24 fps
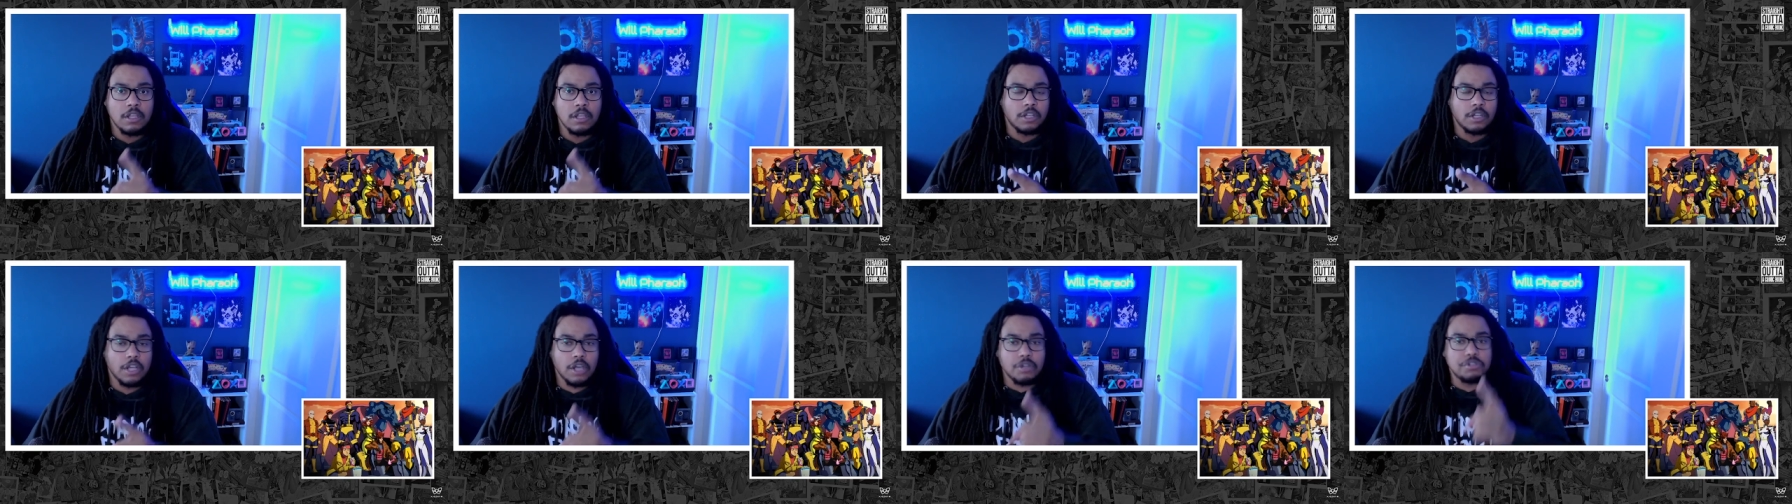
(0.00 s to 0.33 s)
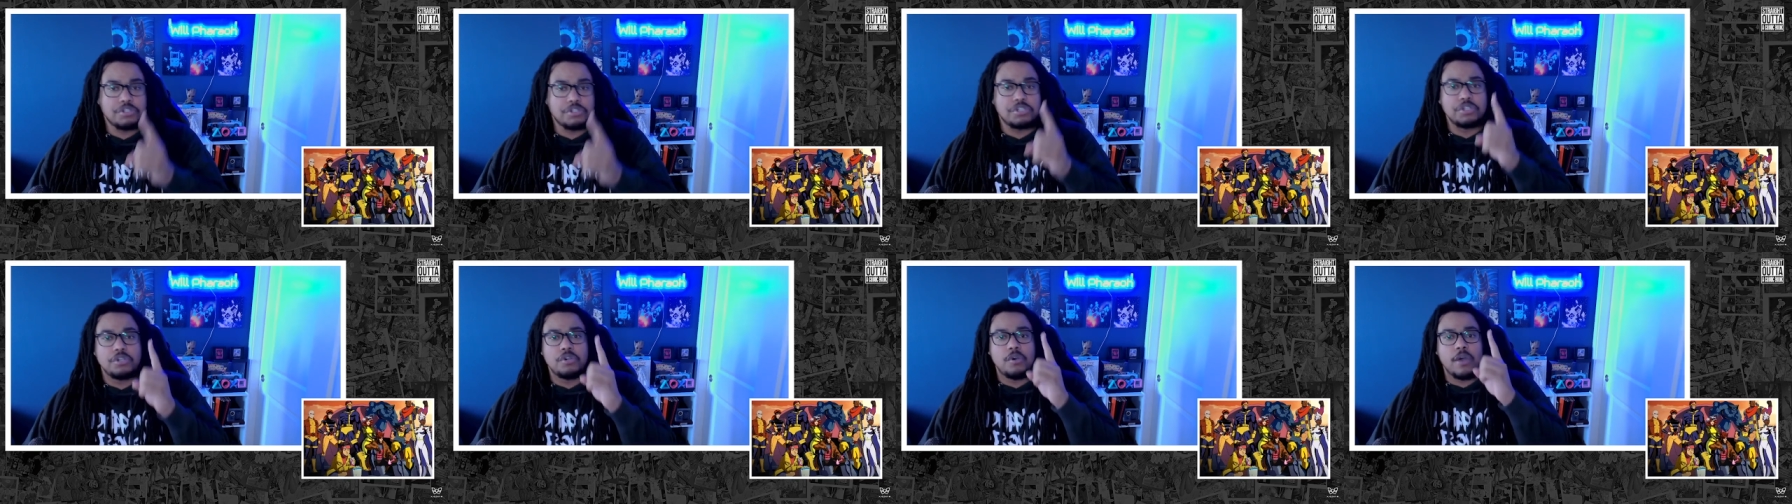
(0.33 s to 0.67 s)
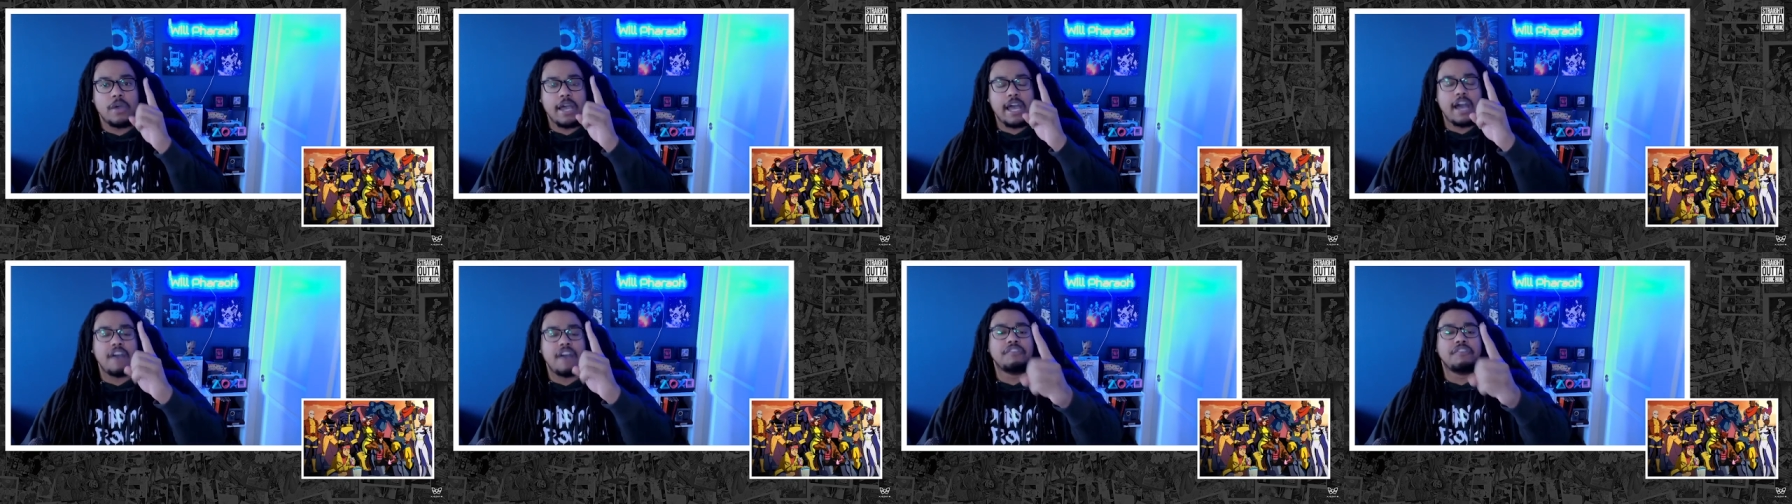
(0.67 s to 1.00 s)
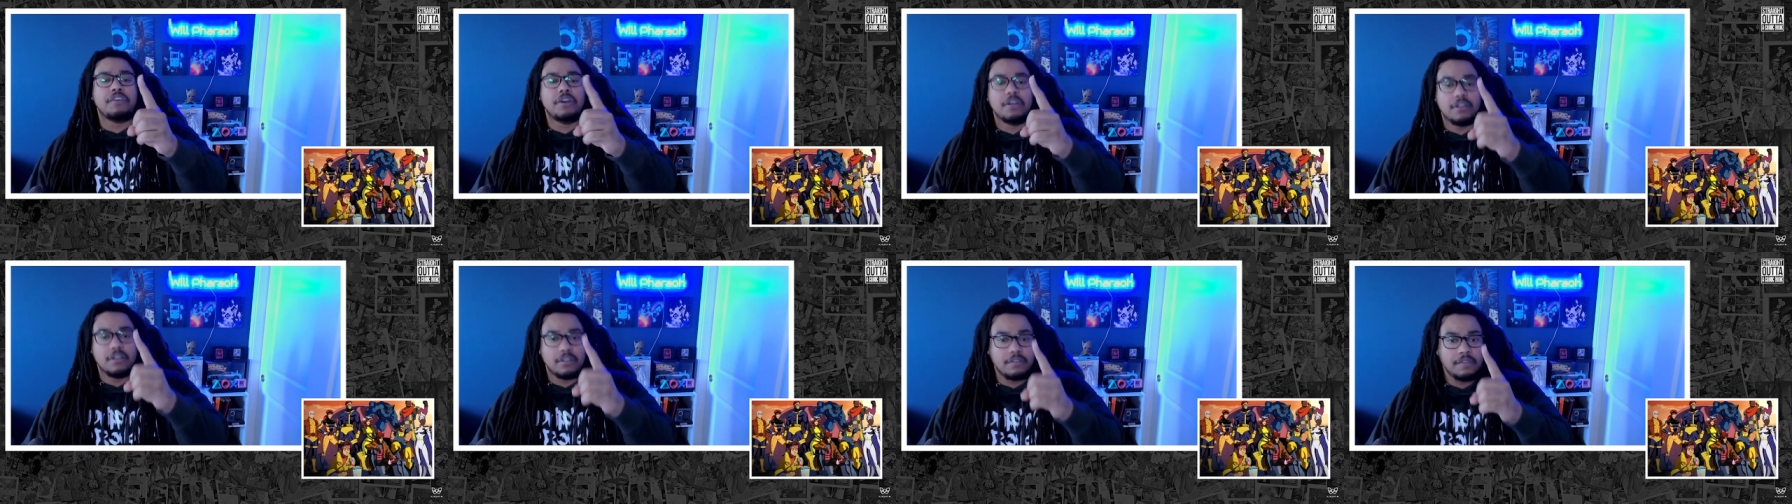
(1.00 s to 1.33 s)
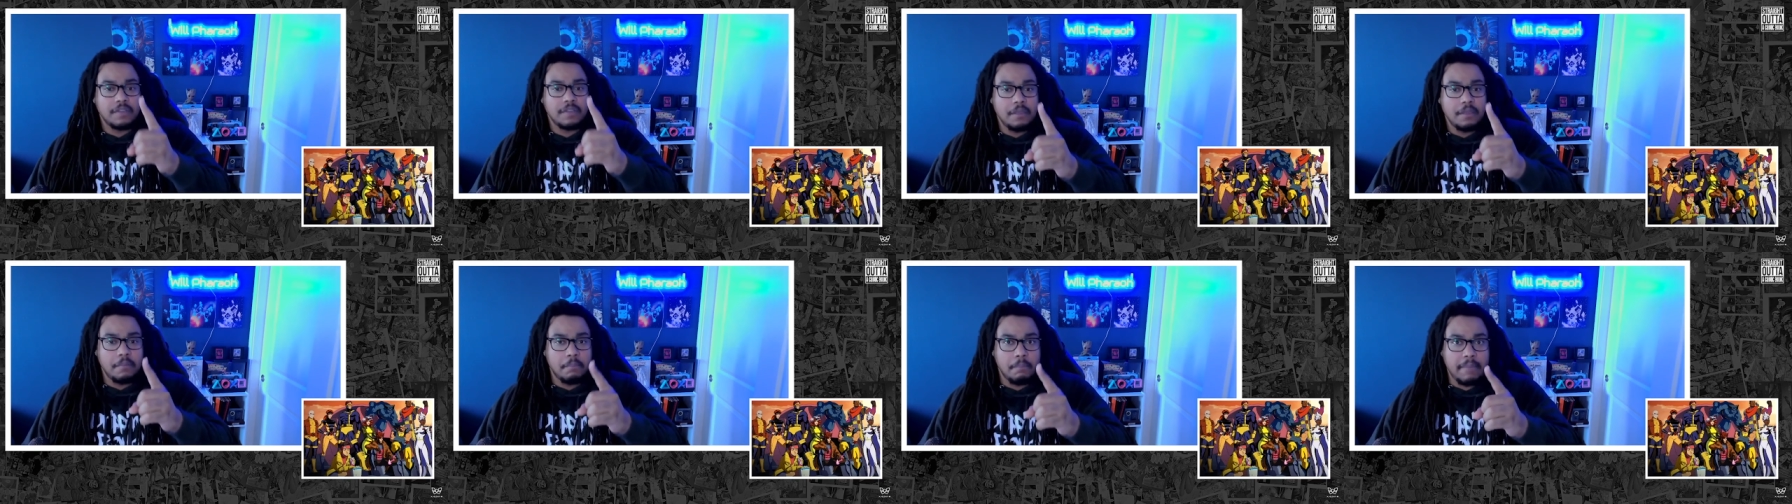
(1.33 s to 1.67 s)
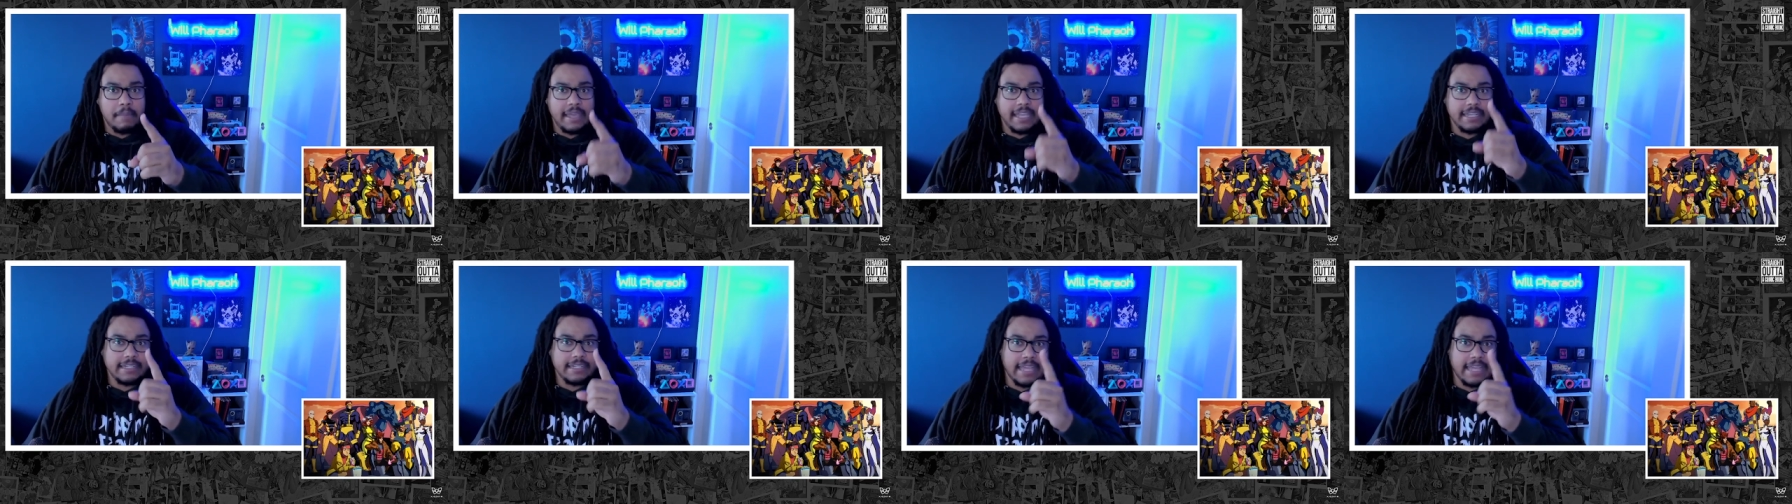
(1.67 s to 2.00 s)
Don't you ever
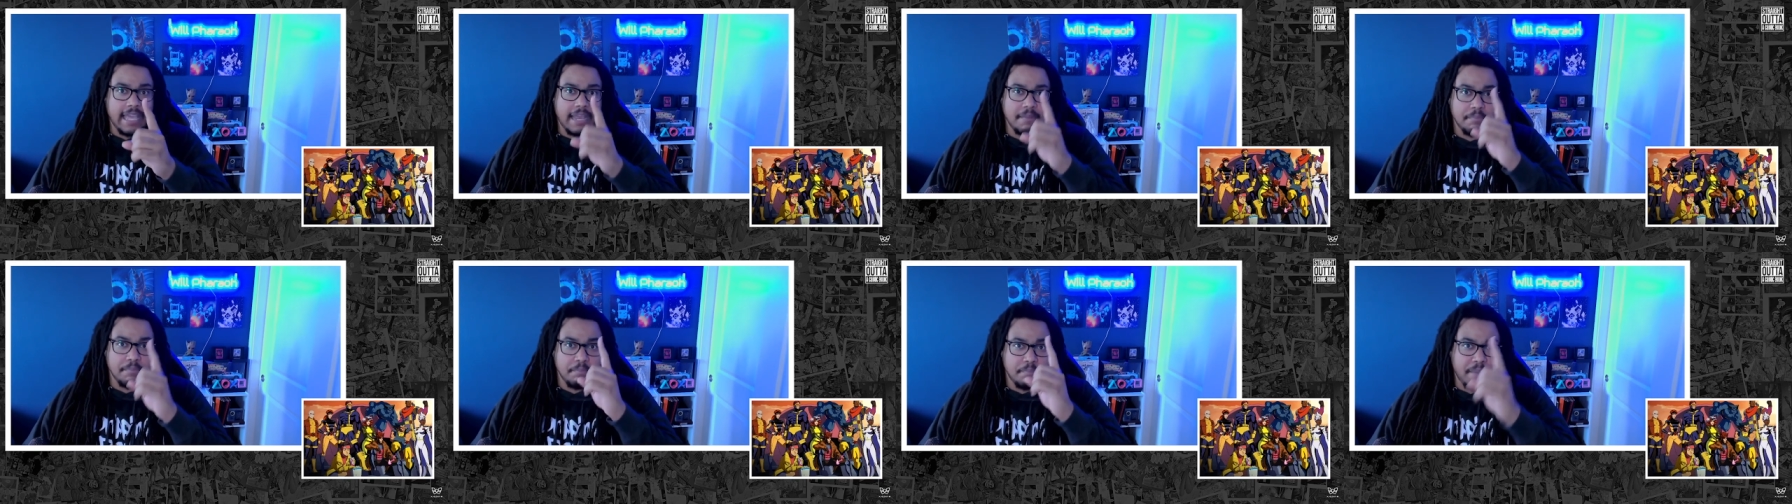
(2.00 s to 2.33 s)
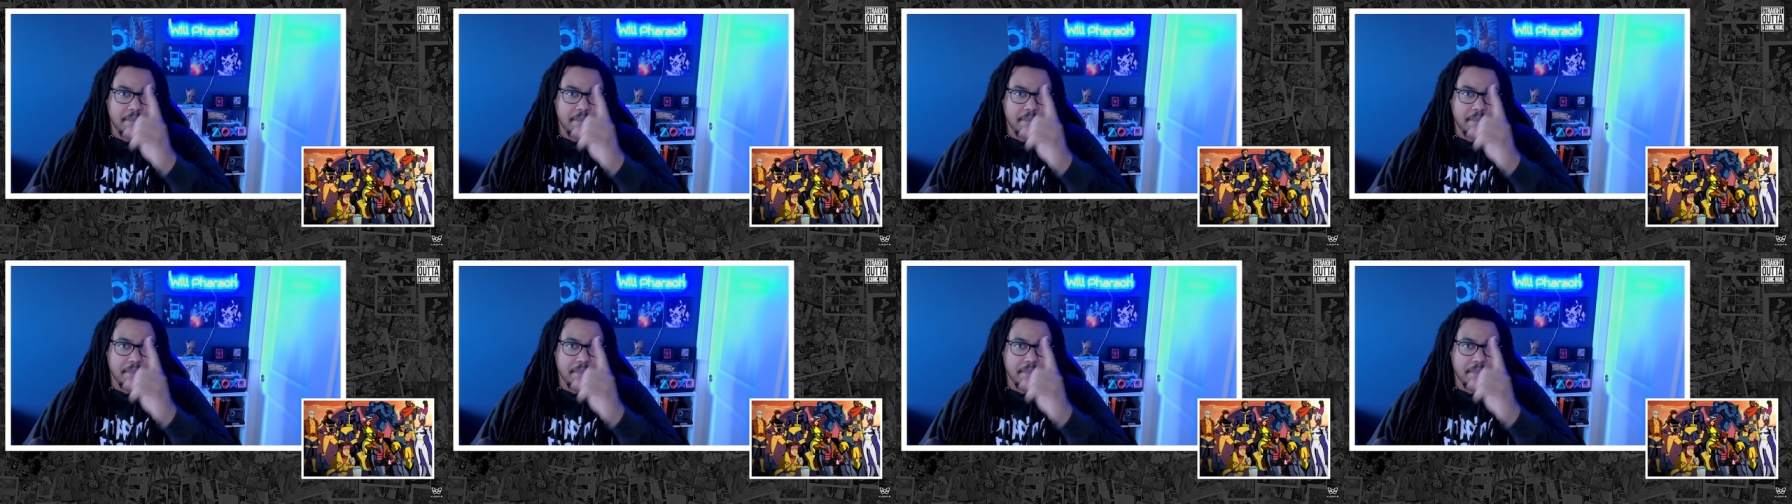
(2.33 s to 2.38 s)
make that